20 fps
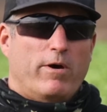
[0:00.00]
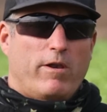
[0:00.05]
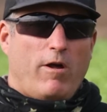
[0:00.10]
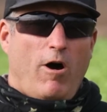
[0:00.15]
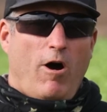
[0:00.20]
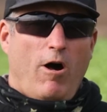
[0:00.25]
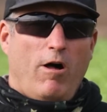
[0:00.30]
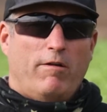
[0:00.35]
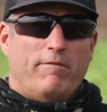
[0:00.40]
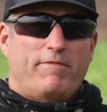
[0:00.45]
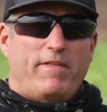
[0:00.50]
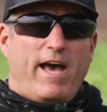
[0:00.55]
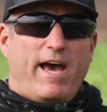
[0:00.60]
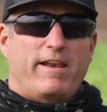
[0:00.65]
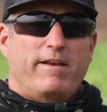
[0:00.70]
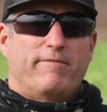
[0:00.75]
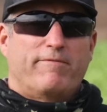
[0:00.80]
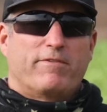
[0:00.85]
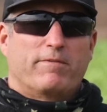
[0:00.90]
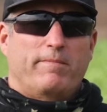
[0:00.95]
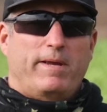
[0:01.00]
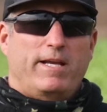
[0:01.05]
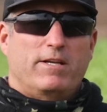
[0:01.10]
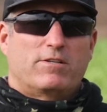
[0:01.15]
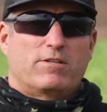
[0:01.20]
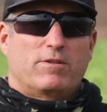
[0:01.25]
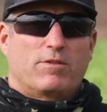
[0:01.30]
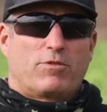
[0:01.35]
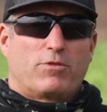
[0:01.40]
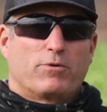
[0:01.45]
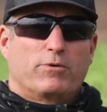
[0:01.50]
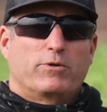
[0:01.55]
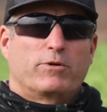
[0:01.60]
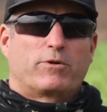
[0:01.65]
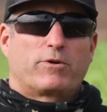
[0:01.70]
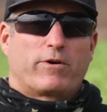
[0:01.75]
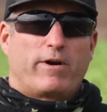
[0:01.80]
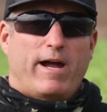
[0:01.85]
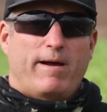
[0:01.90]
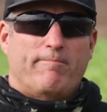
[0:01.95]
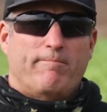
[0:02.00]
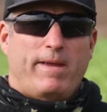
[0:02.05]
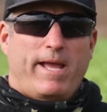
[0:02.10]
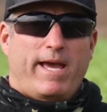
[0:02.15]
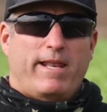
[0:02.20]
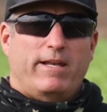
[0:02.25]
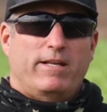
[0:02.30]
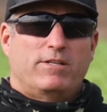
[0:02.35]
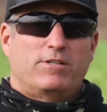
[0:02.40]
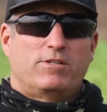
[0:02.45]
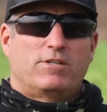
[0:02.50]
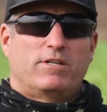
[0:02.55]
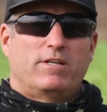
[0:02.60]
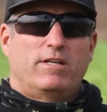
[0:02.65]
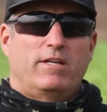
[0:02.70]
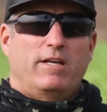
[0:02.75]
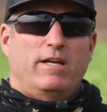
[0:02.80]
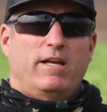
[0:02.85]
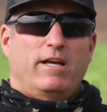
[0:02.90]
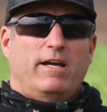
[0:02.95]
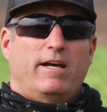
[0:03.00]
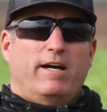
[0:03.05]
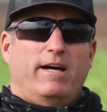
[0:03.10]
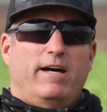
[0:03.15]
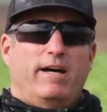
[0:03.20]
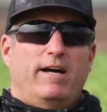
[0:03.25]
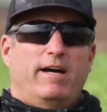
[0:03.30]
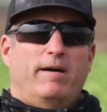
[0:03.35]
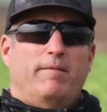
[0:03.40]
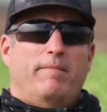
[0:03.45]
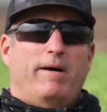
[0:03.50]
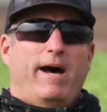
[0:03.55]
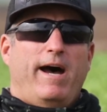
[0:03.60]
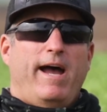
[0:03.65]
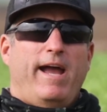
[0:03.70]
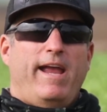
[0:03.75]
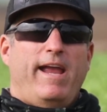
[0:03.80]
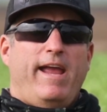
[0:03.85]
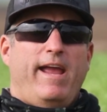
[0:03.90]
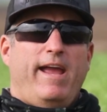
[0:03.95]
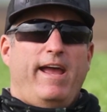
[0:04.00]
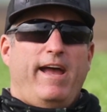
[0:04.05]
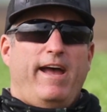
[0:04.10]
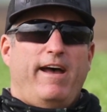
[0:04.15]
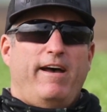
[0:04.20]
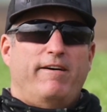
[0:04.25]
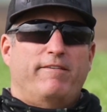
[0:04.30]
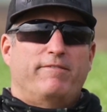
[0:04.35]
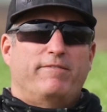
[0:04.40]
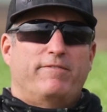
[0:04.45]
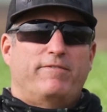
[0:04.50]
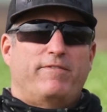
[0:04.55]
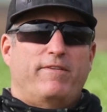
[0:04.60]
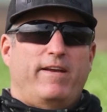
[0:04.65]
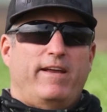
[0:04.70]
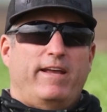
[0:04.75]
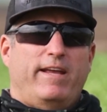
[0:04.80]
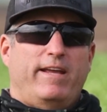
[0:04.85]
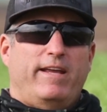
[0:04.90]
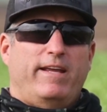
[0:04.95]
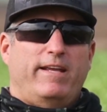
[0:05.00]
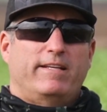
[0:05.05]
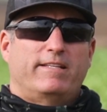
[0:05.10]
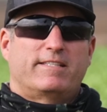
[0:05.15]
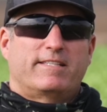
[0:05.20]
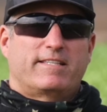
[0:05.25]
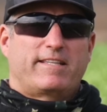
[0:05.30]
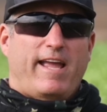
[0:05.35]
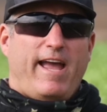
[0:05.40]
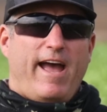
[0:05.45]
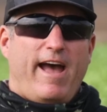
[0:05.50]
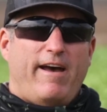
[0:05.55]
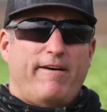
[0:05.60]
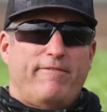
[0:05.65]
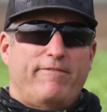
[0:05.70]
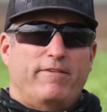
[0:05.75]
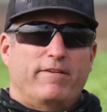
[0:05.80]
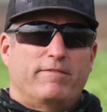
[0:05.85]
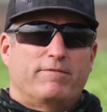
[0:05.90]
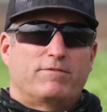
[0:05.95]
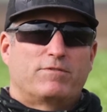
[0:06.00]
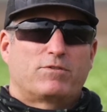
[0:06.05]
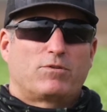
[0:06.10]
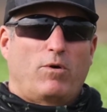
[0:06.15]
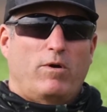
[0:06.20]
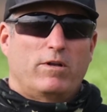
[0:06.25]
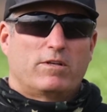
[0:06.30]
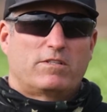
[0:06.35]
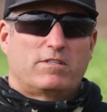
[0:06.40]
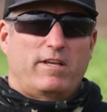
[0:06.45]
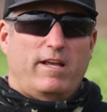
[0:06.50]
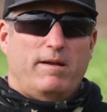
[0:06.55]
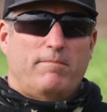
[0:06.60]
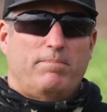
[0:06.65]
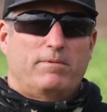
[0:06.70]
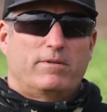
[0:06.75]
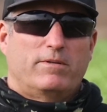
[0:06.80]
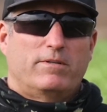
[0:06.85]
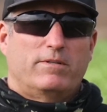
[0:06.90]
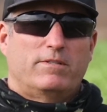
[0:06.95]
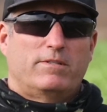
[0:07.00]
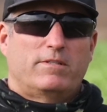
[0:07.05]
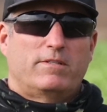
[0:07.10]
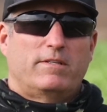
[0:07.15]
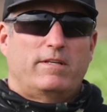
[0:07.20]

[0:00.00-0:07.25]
all of that information through Crop Manage. I have a staff of soil samplers